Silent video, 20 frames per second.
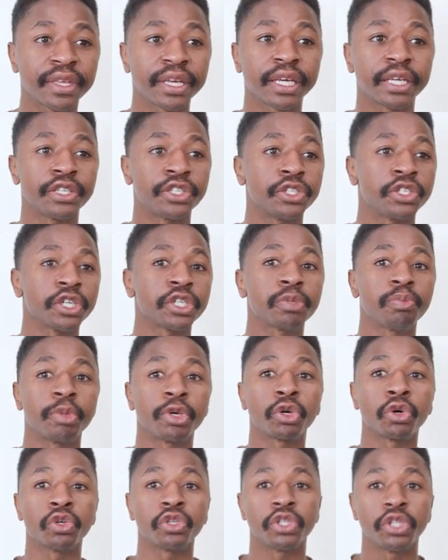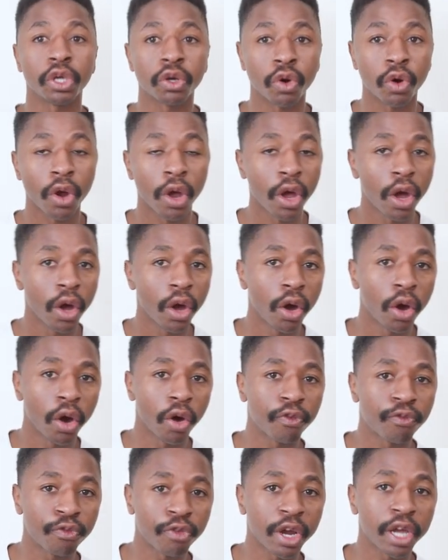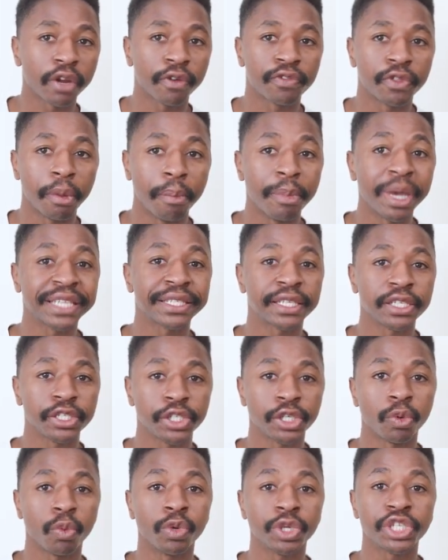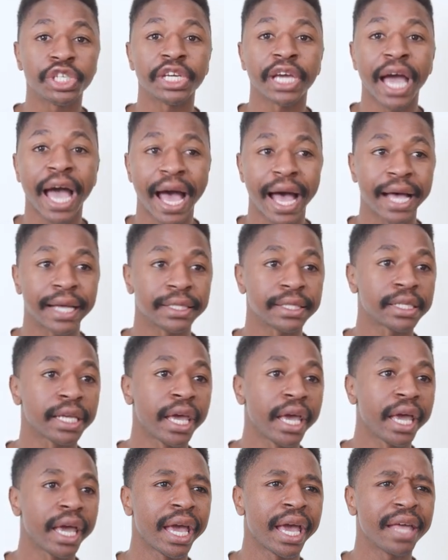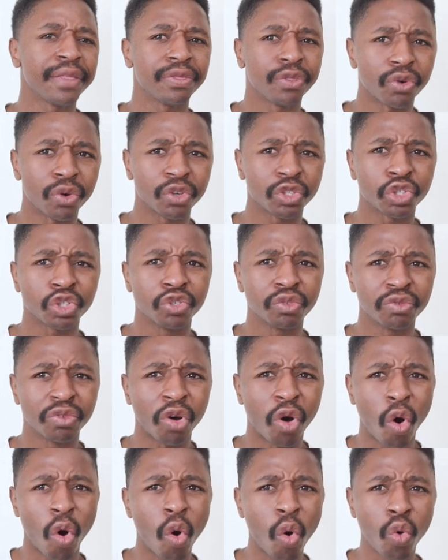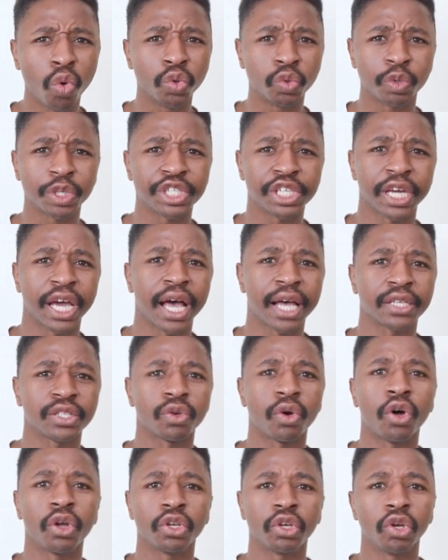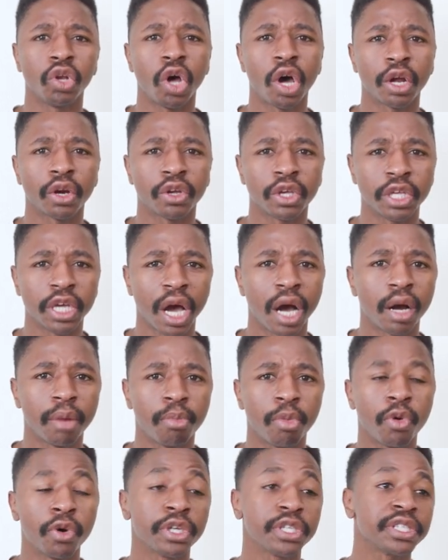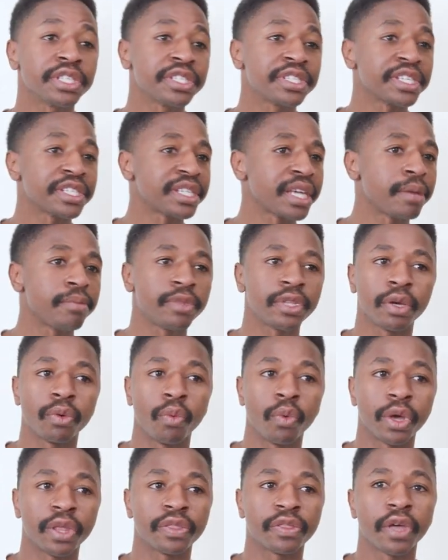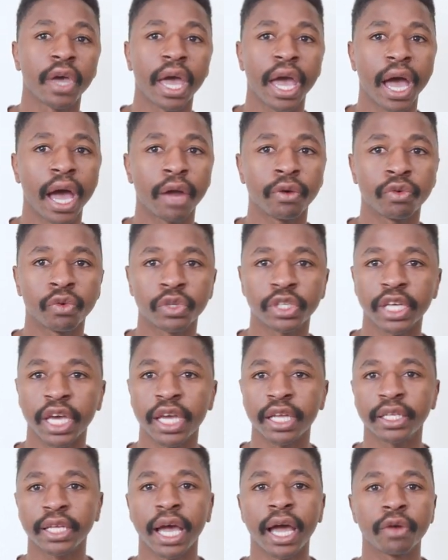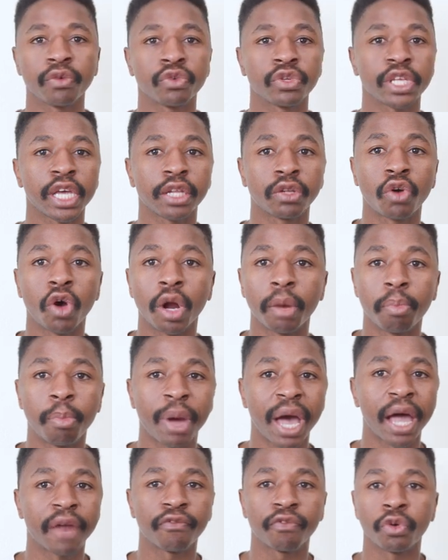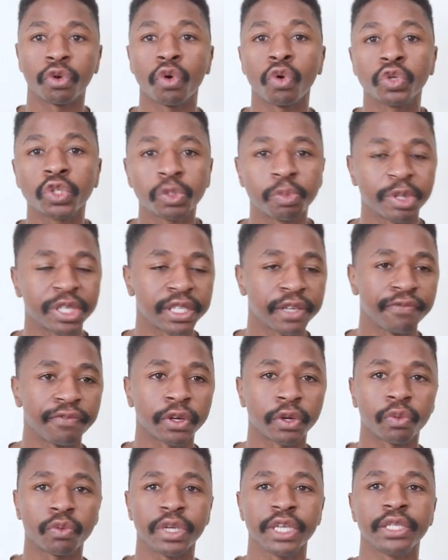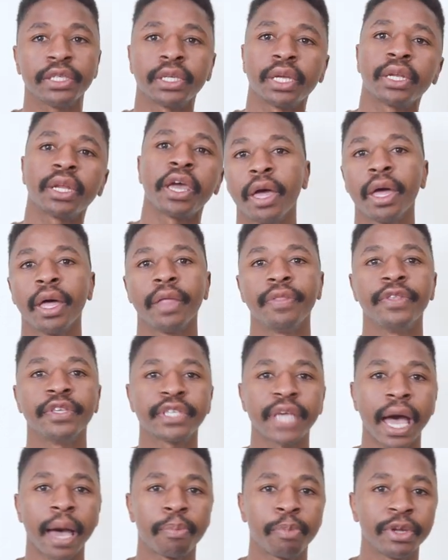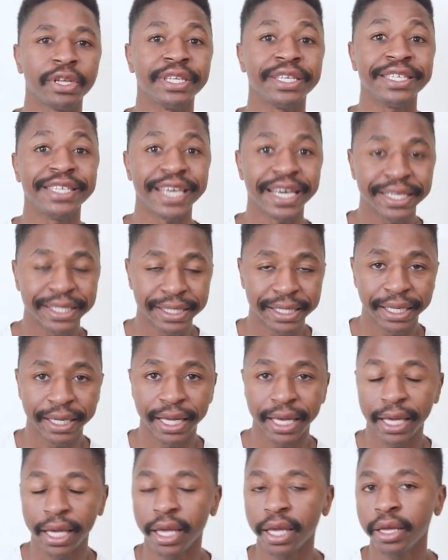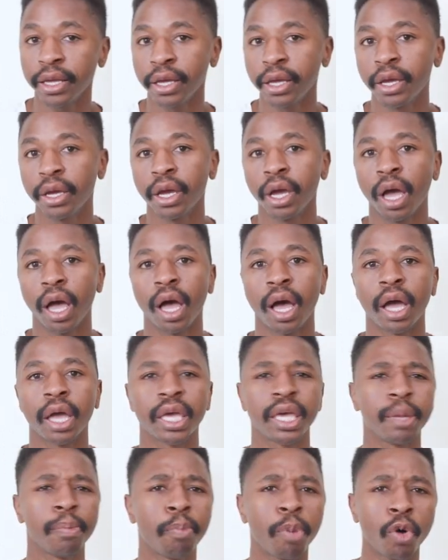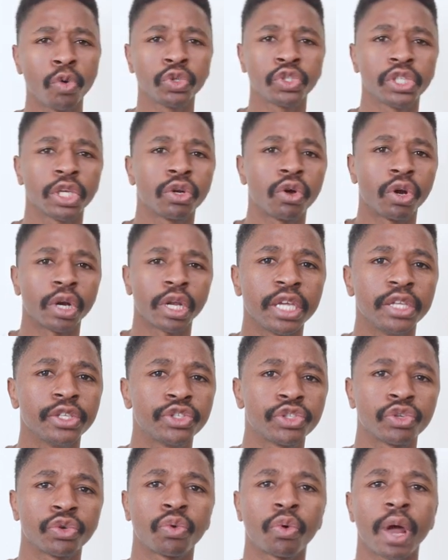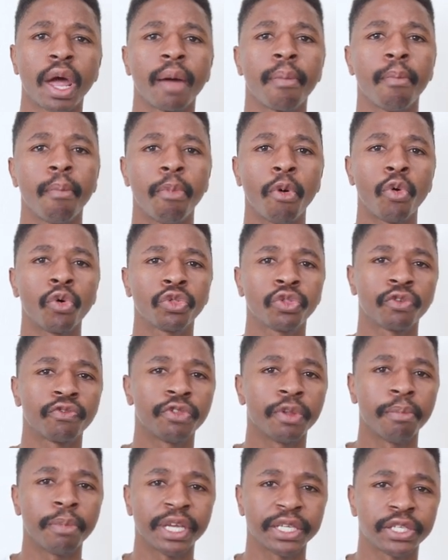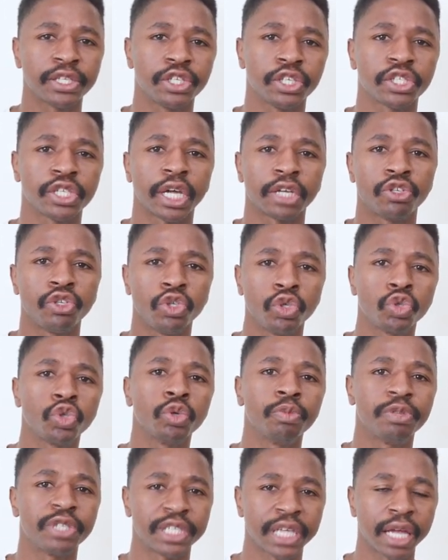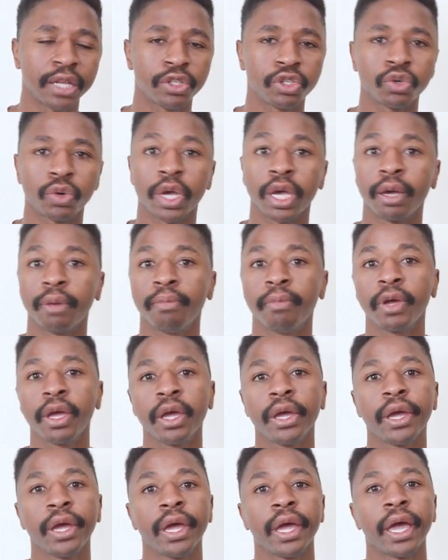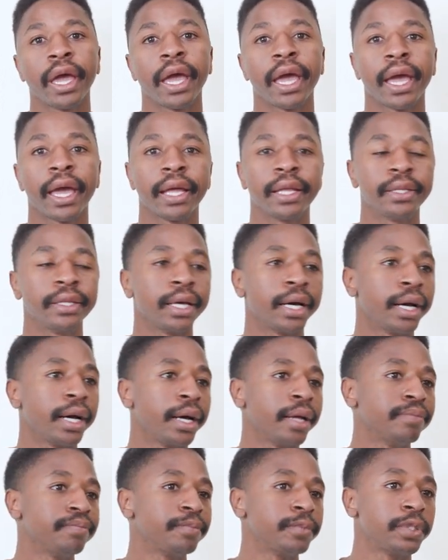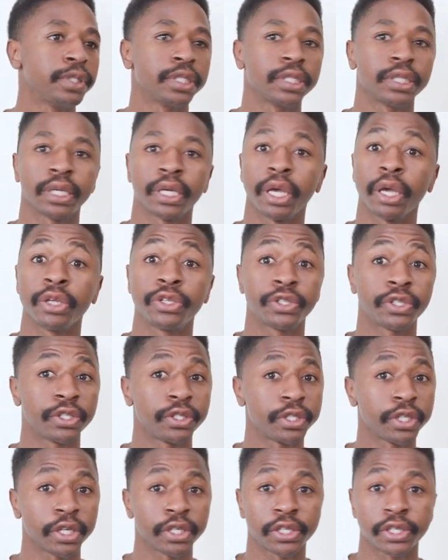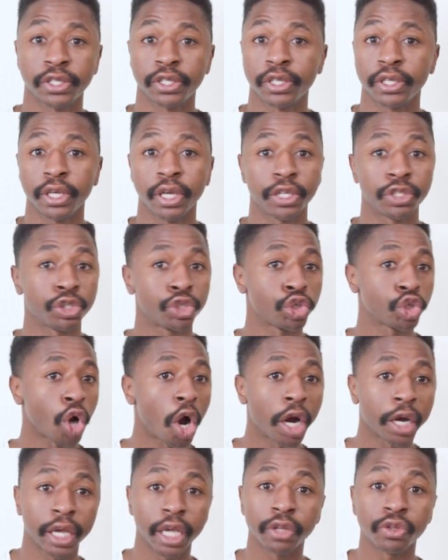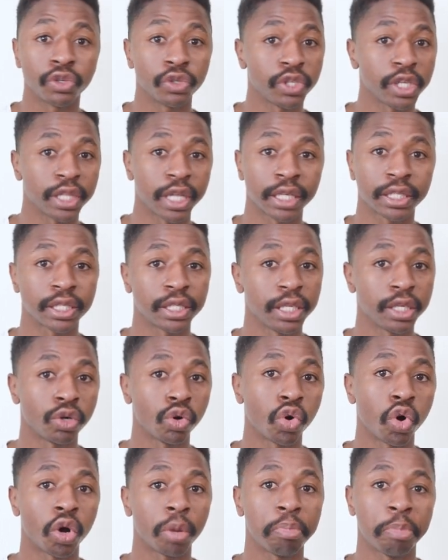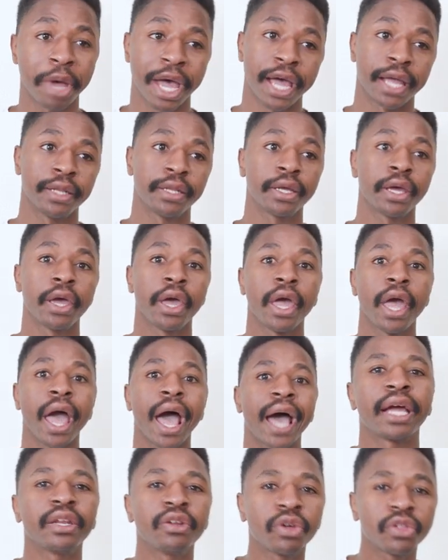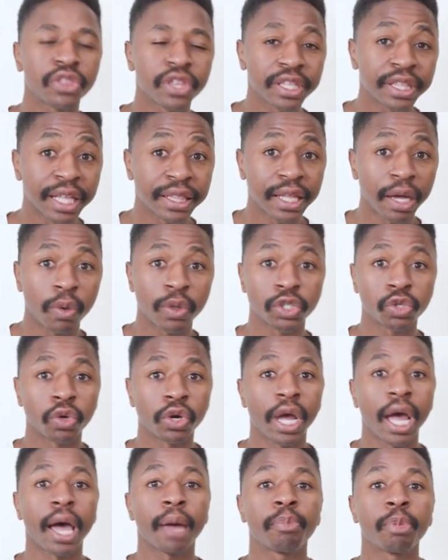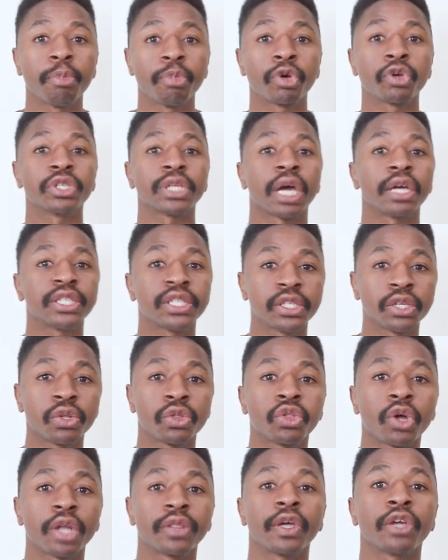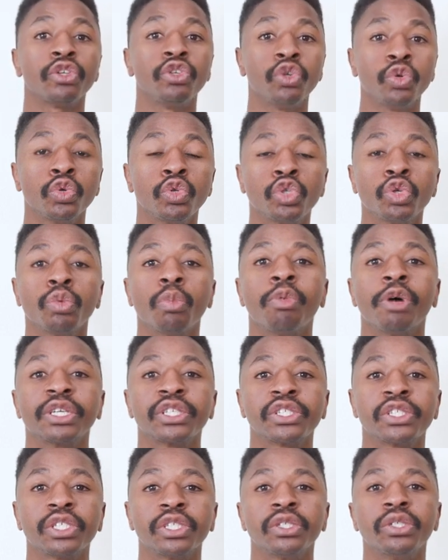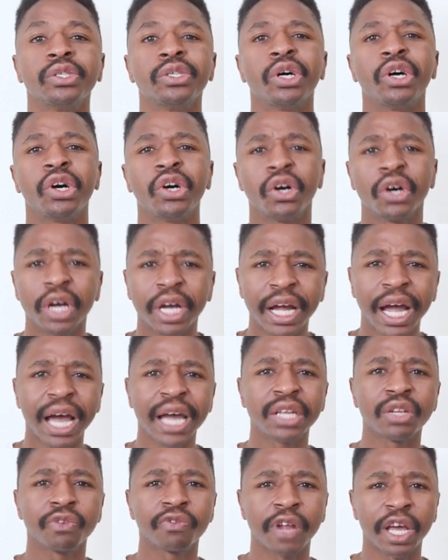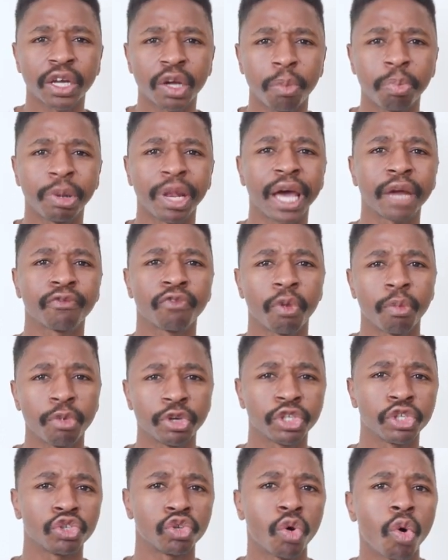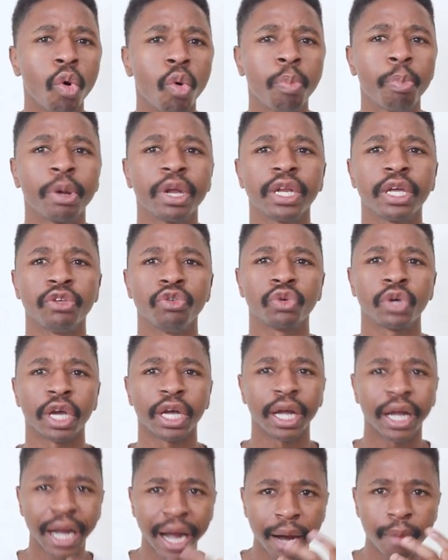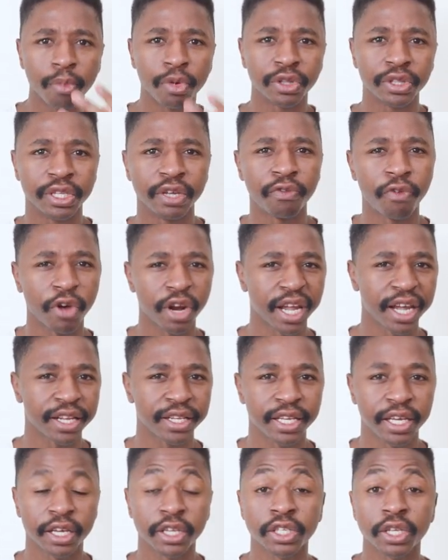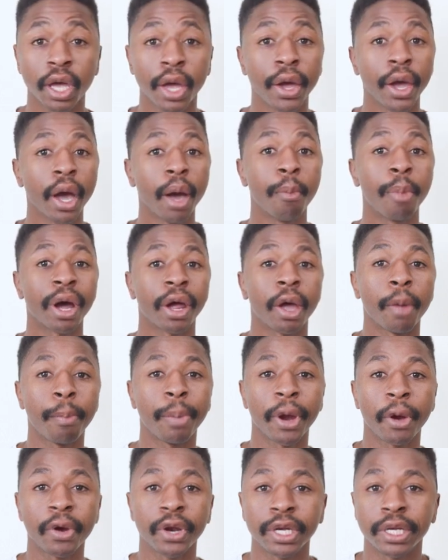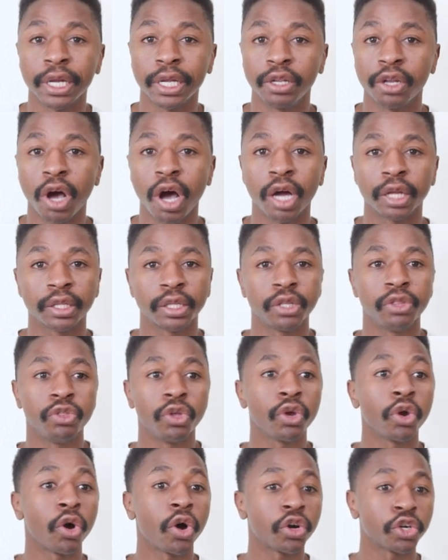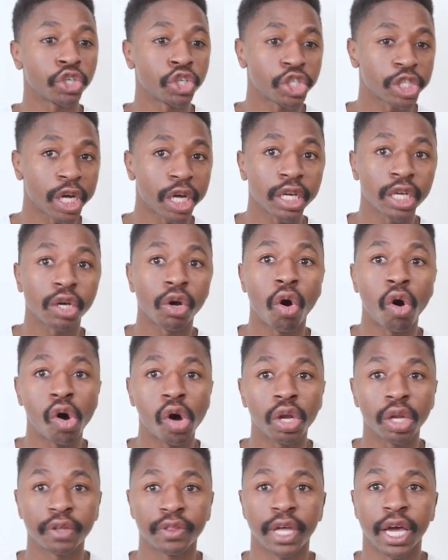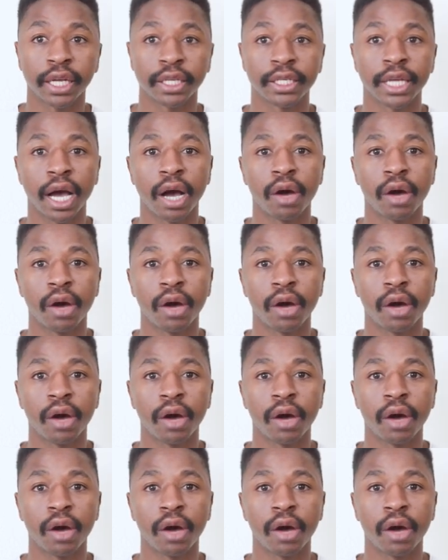think it's just because they're afraid of the messaging which he has and the hold which he has on a lot of young boys. It's the same thing with Andrew Tate. Andrew Tate got banned for no specific reason. This happened yesterday. Uh, he posted Instagram both of the messages that YouTube sent to him. And uh, it's just, it's shocking to see that Sneako got banned. I did not think that that was going to happen because I still thought that YouTube was still a, kind of like a platform which is open and you can come with different ideas, but apparently not. They are shutting all of that